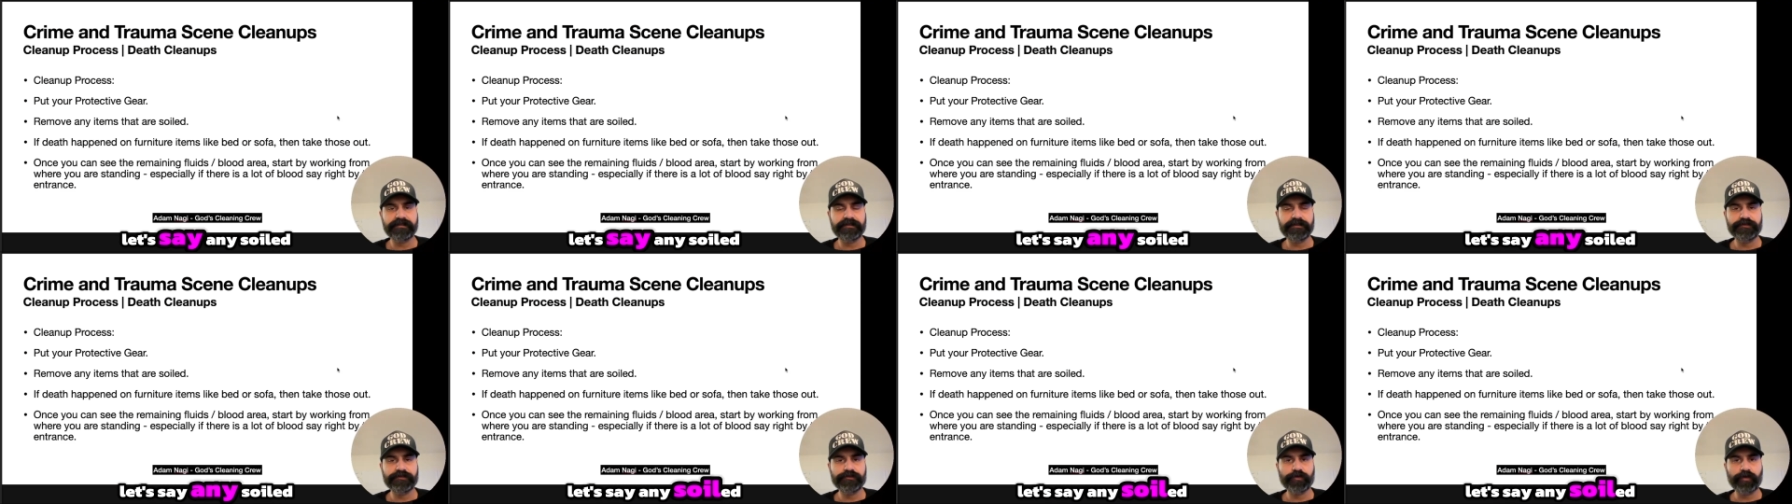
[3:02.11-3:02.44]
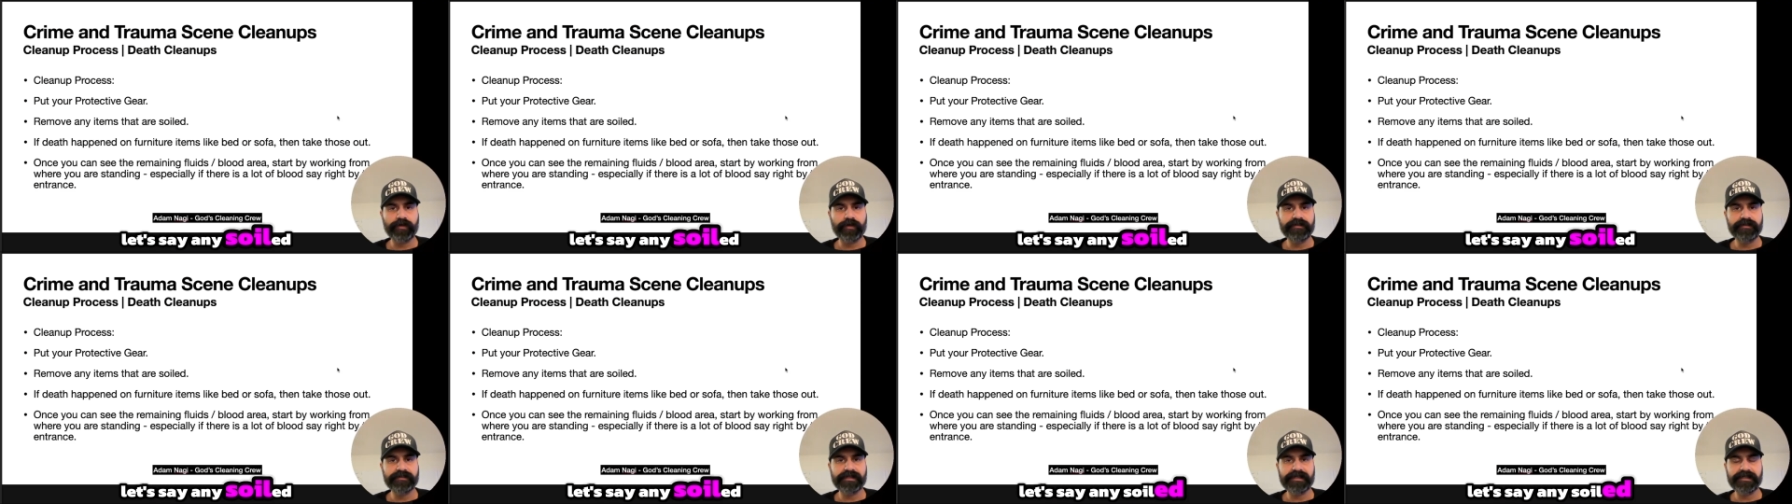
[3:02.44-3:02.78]
any
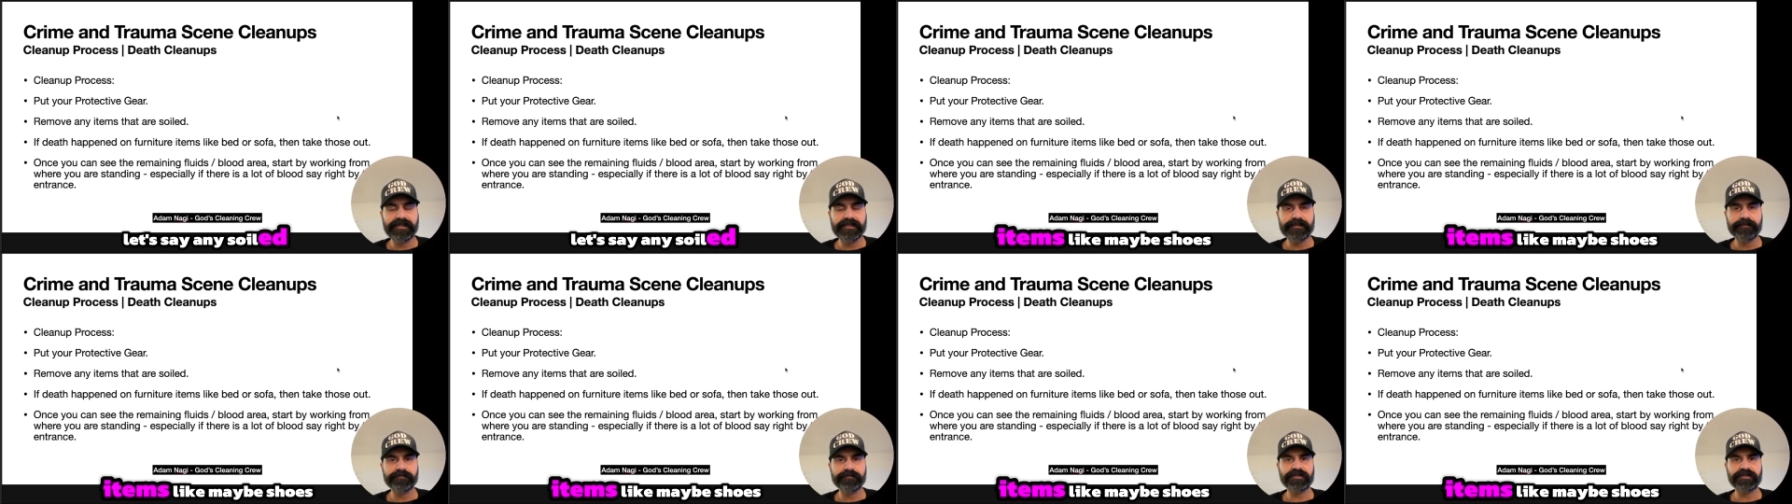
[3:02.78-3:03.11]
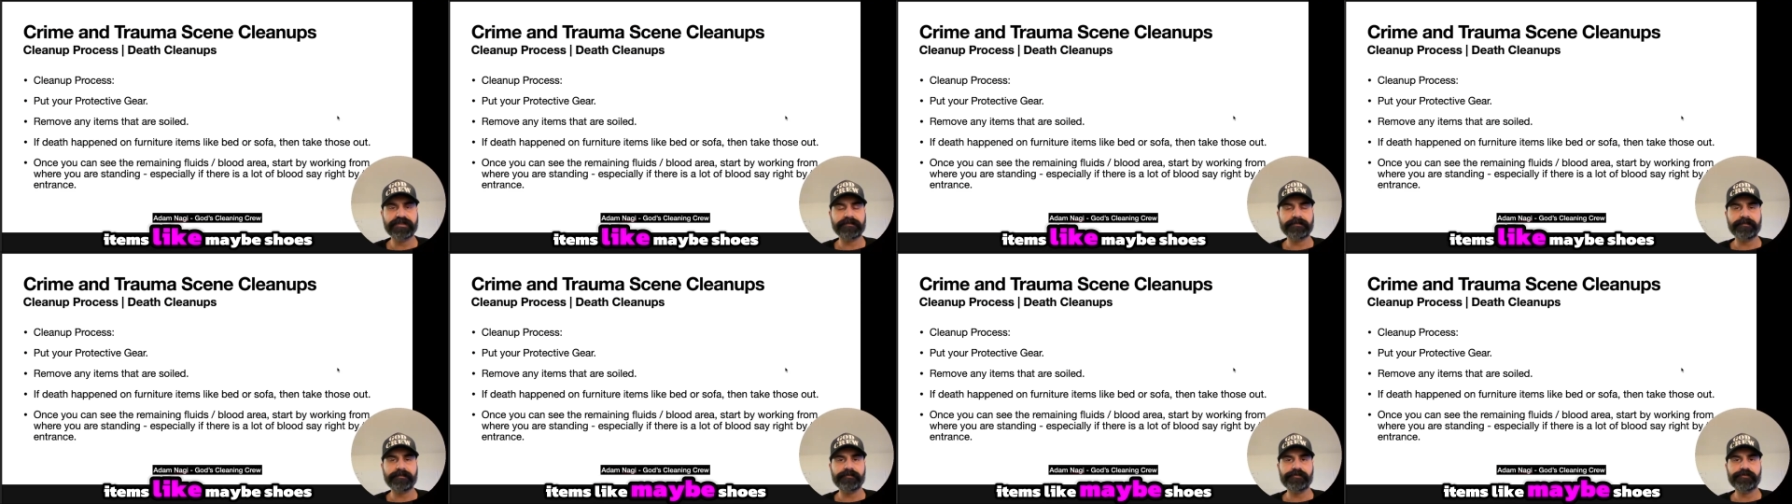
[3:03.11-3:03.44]
soiled items
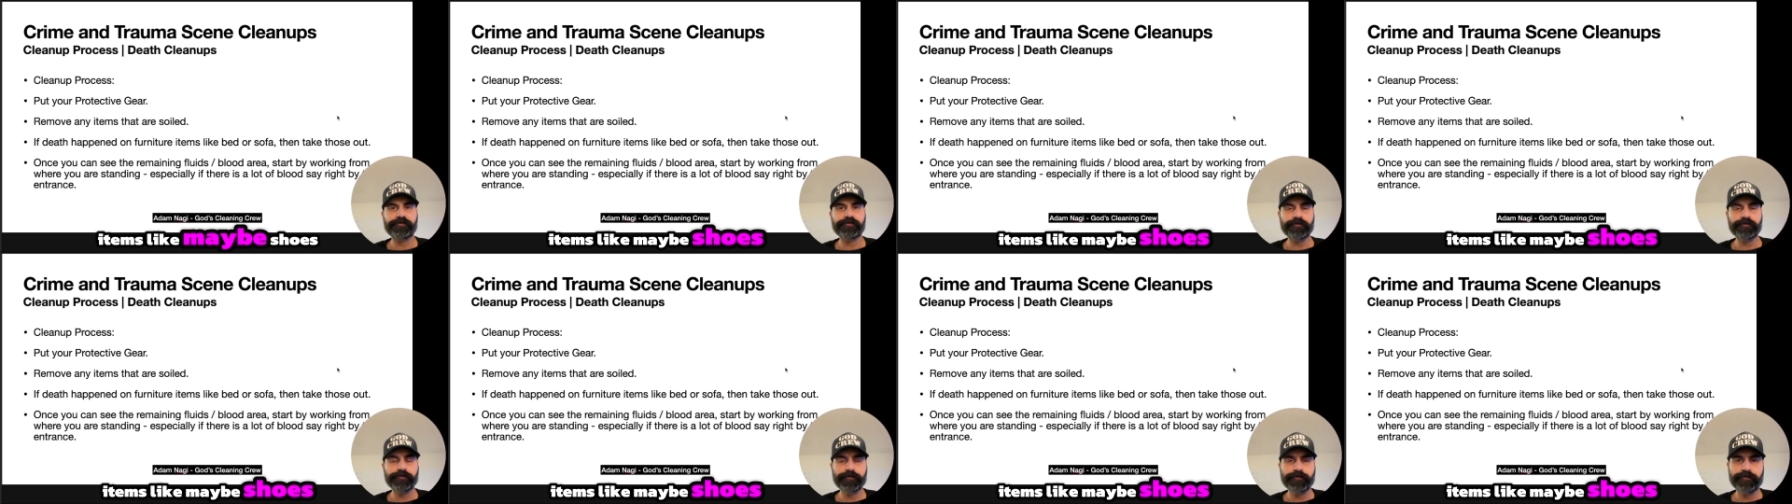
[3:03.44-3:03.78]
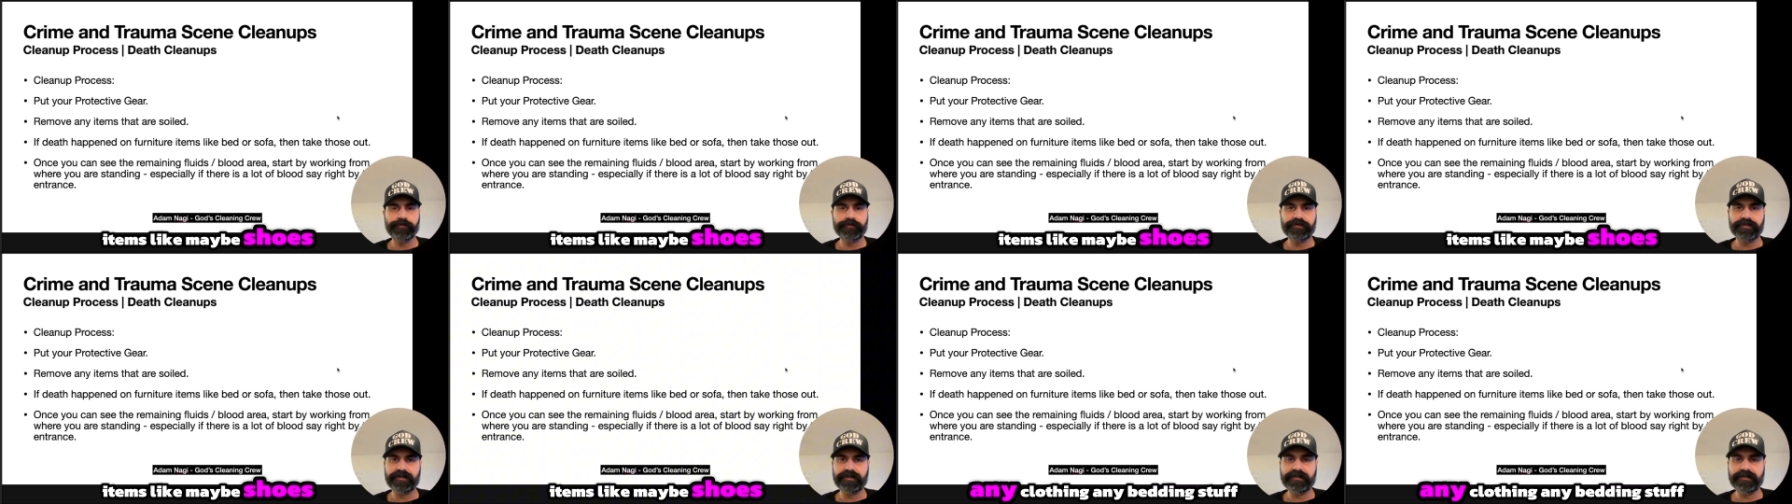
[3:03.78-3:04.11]
like maybe
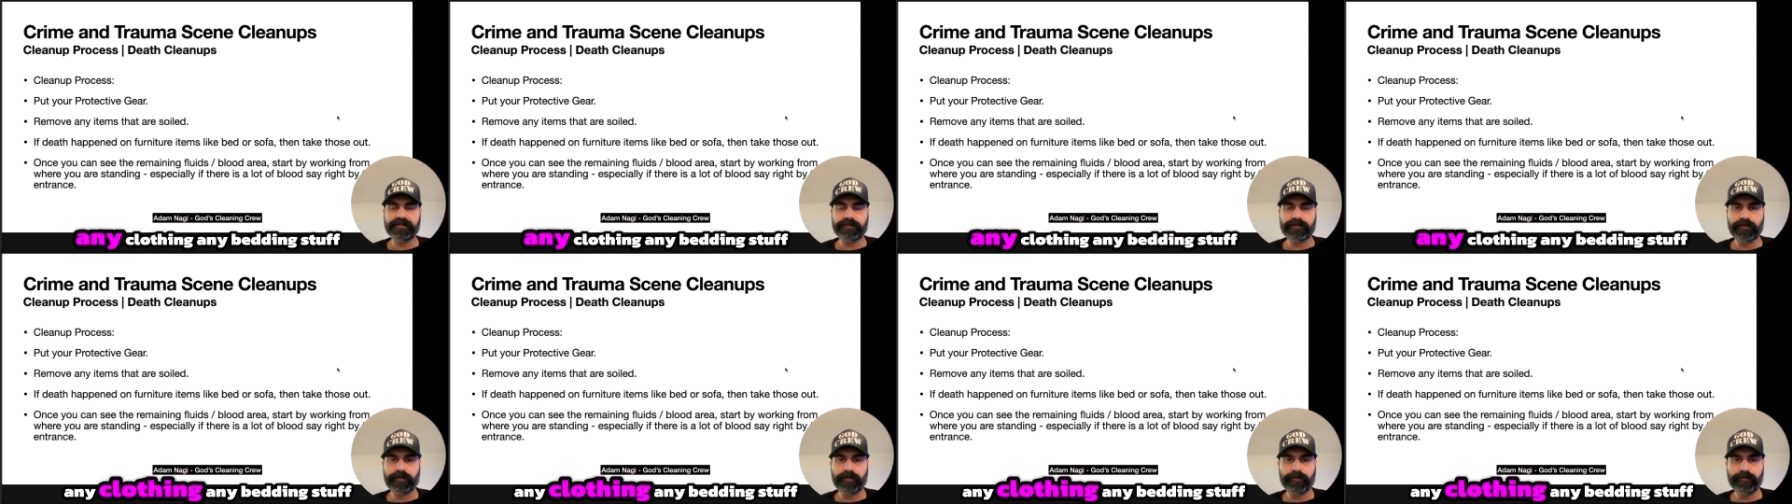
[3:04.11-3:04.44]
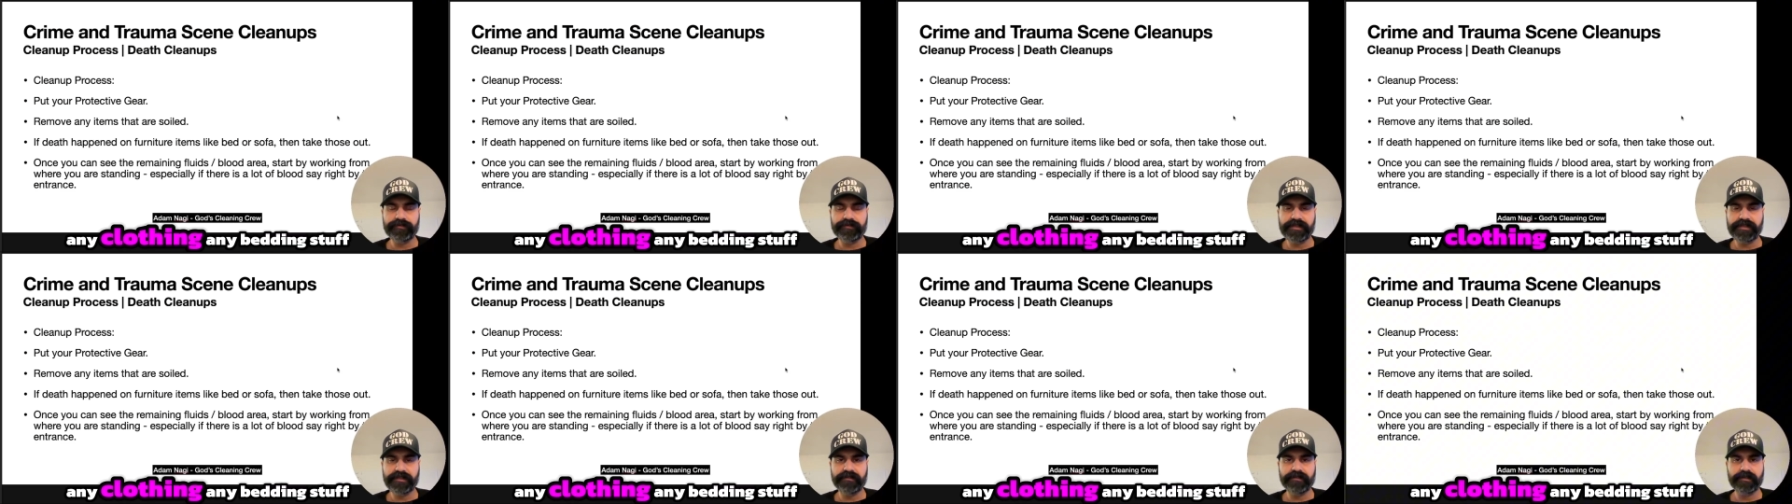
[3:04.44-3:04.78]
shoes, any
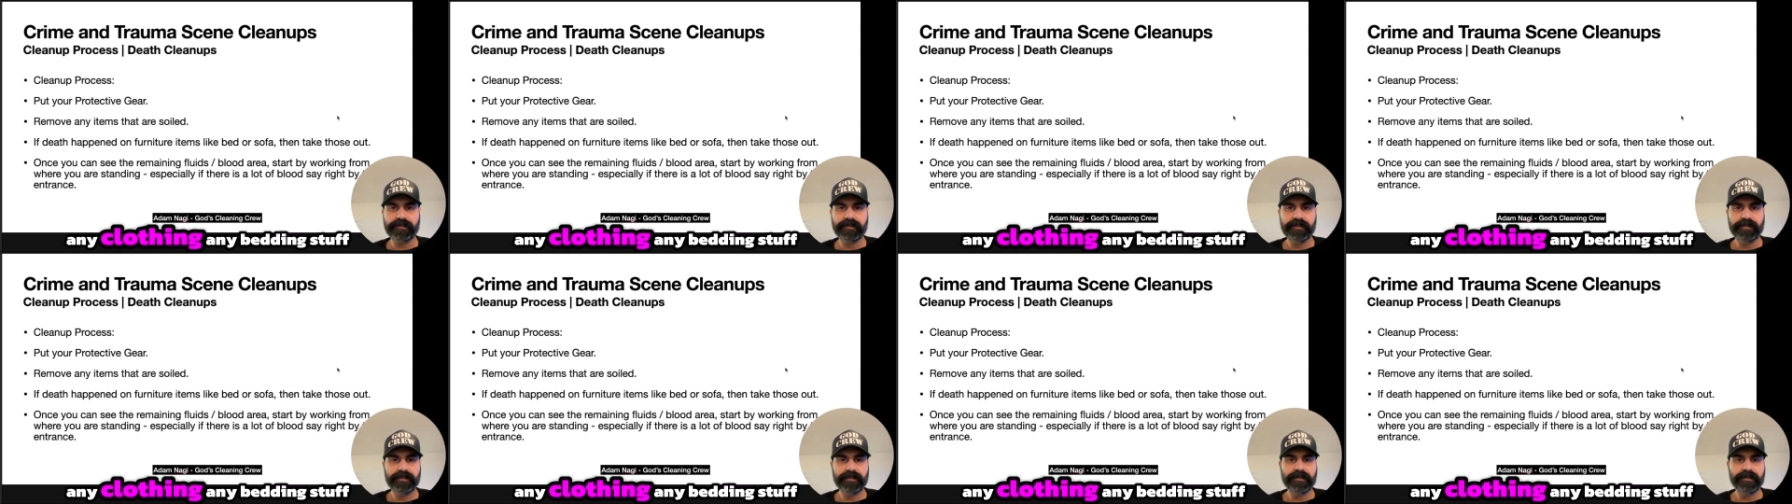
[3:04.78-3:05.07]
clothing,